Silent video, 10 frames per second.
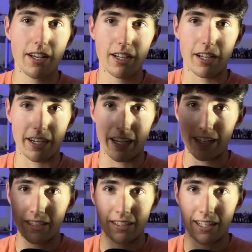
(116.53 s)

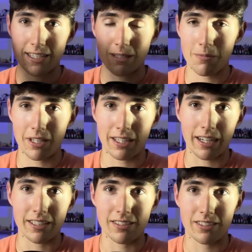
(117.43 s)
Again, not something that
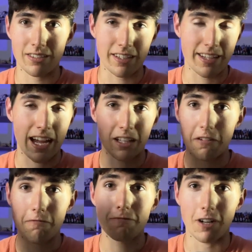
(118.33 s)
is exactly
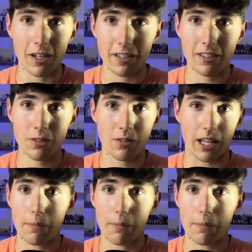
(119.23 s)
fun like